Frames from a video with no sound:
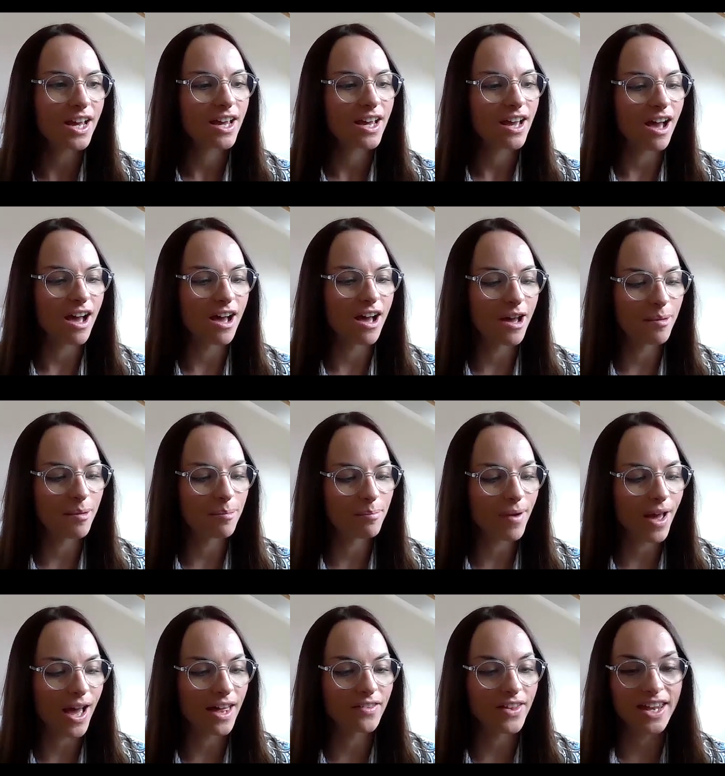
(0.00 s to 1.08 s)

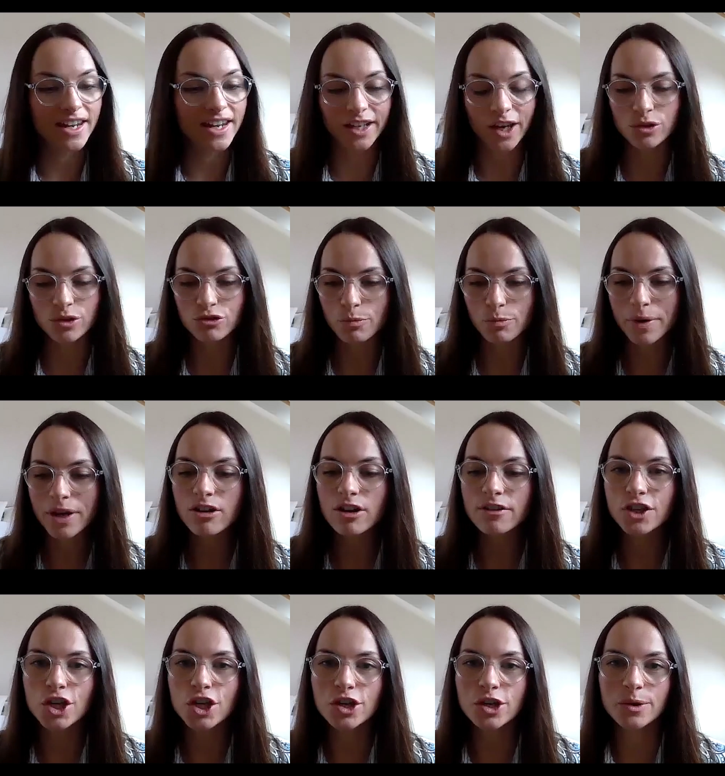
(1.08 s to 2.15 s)
And then it goes to peer
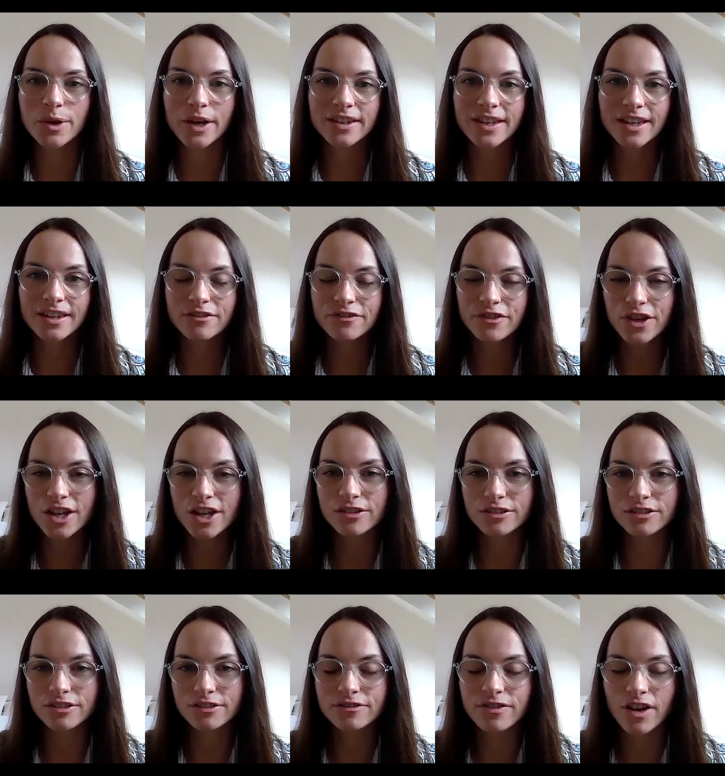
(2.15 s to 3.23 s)
review and then
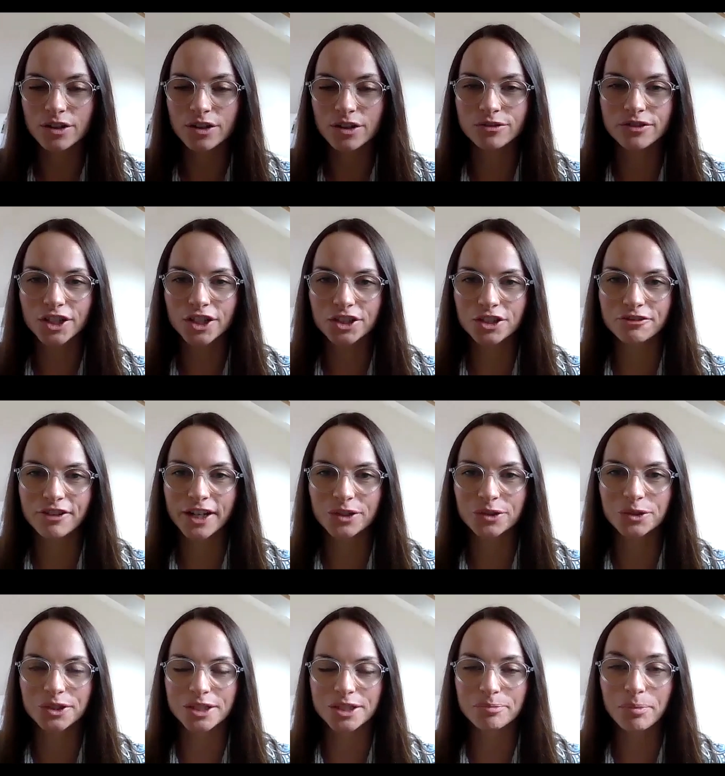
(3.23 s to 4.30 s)
the final version of
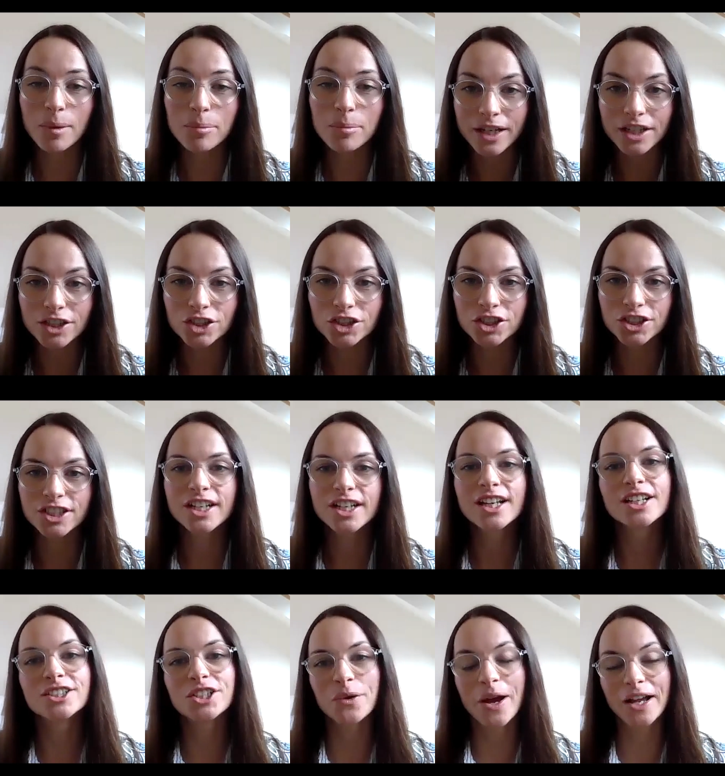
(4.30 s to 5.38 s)
record is published.
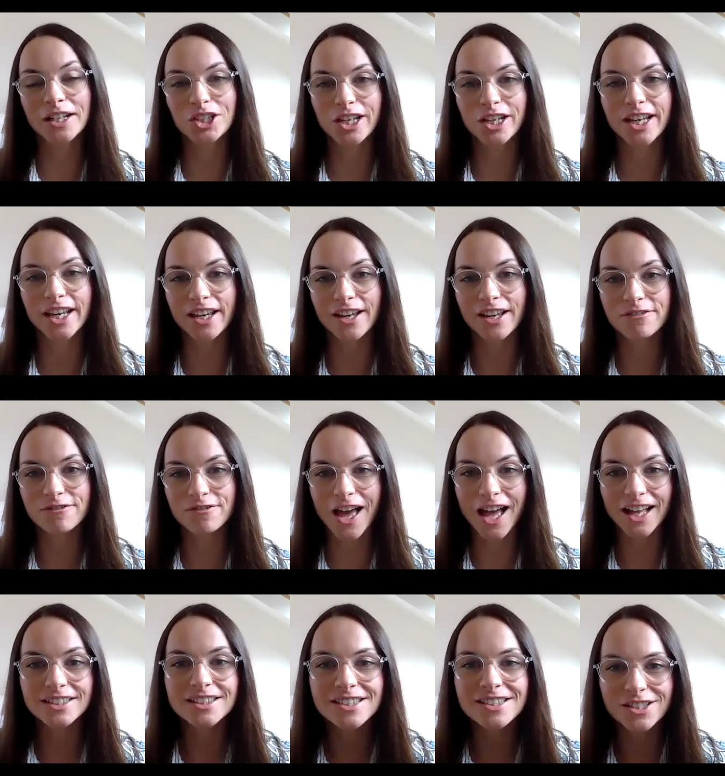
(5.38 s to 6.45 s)
So actually, if
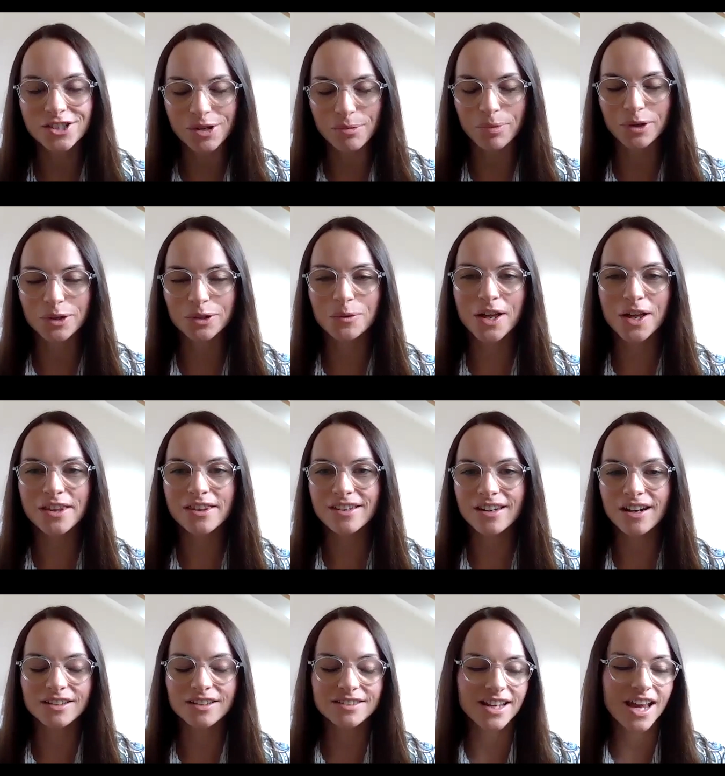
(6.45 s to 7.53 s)
that's the typical one, then
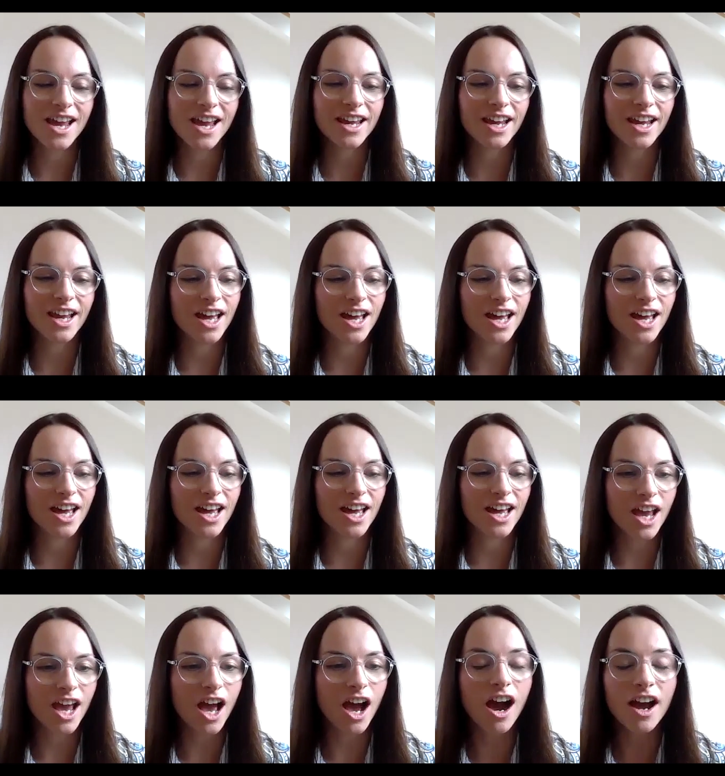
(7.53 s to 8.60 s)
I'd say,
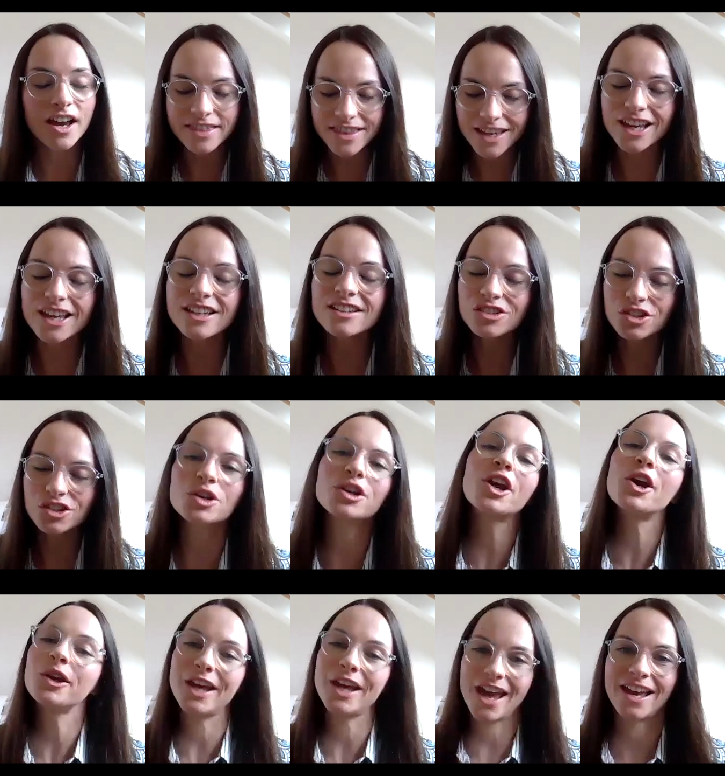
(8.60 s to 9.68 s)
I think it's doing
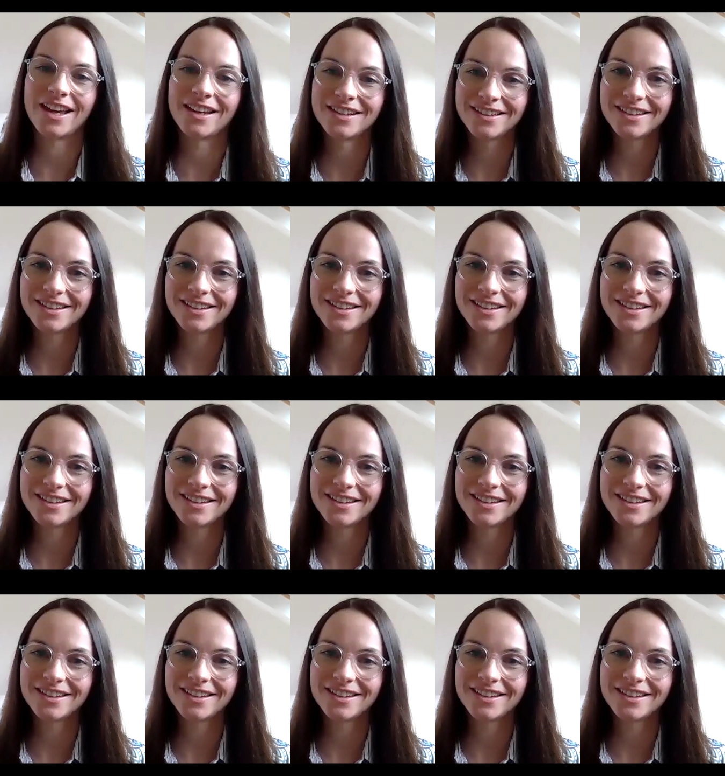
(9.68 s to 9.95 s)
okay.